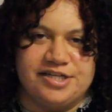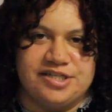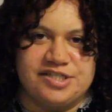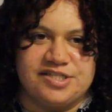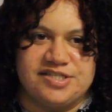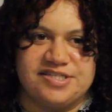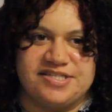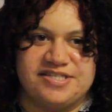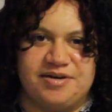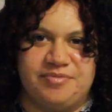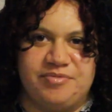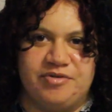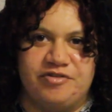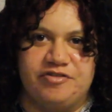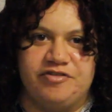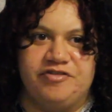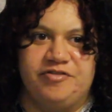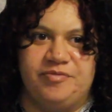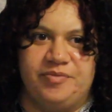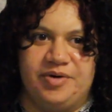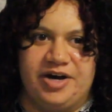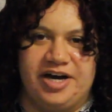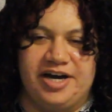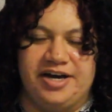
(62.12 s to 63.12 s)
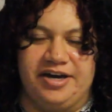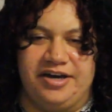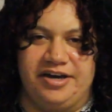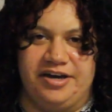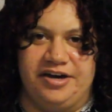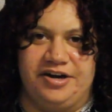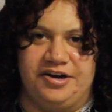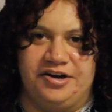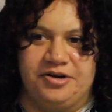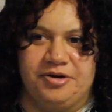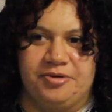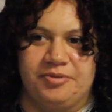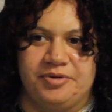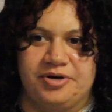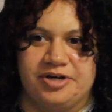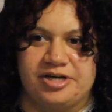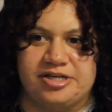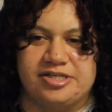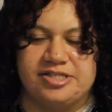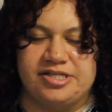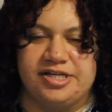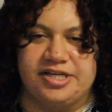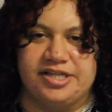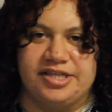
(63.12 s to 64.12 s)
some of my
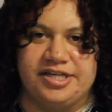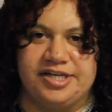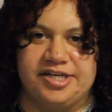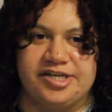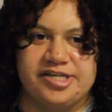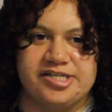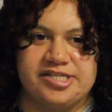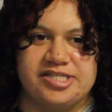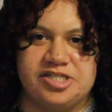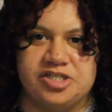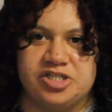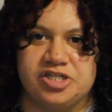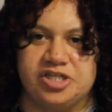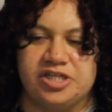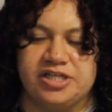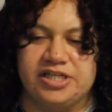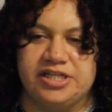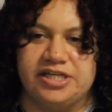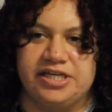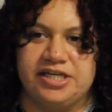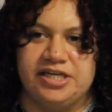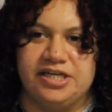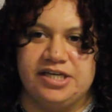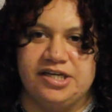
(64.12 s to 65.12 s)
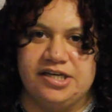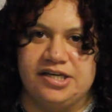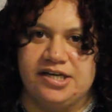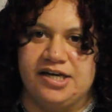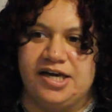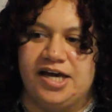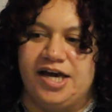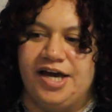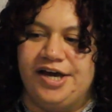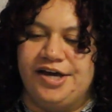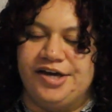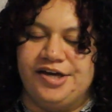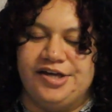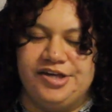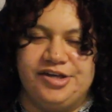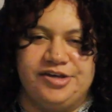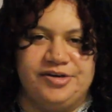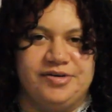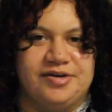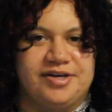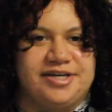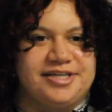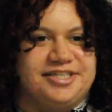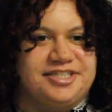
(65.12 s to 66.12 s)
artworks on there digitally,
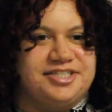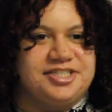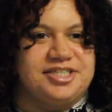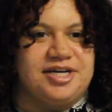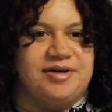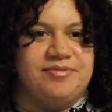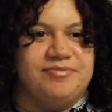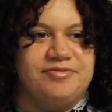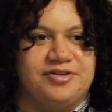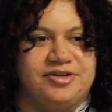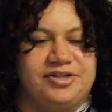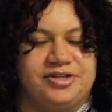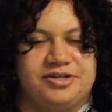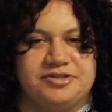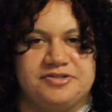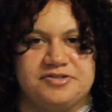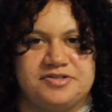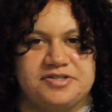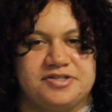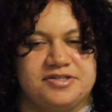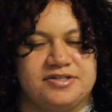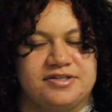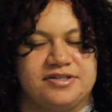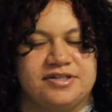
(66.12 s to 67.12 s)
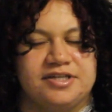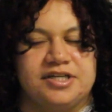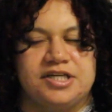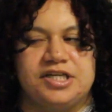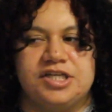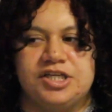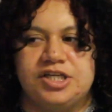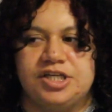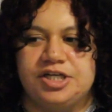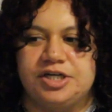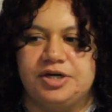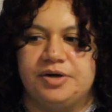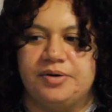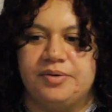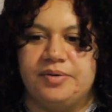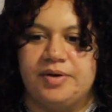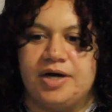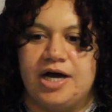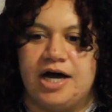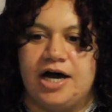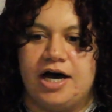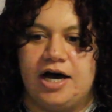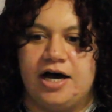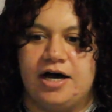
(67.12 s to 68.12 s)
you can shop for those, you know?